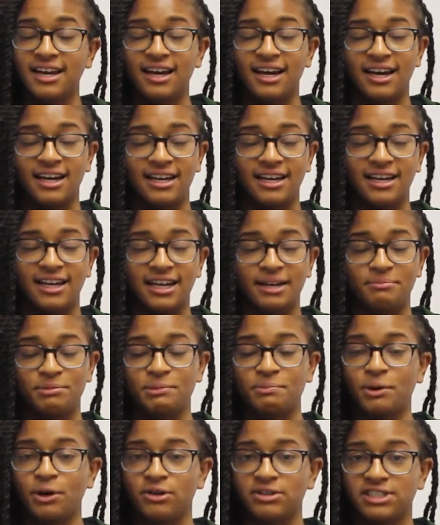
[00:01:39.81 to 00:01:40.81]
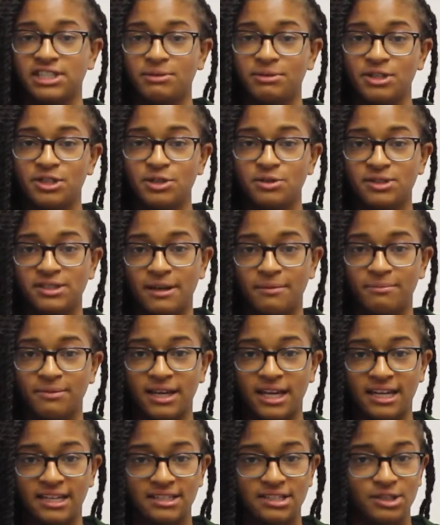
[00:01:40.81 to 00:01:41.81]
and proposed that we do
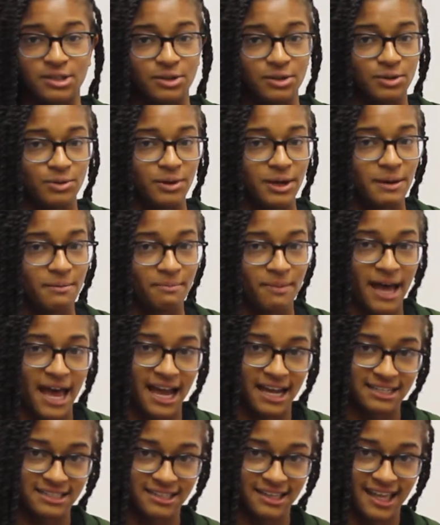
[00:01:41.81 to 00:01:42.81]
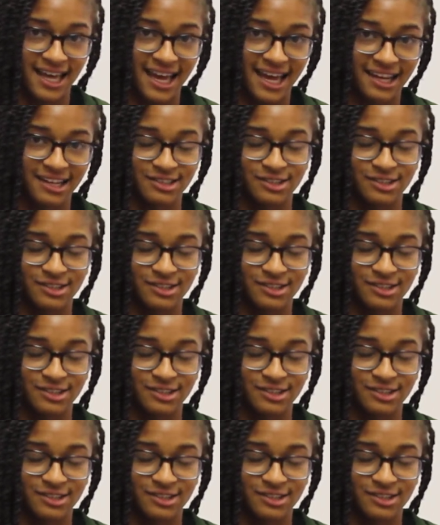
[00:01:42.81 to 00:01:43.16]
something to impact that.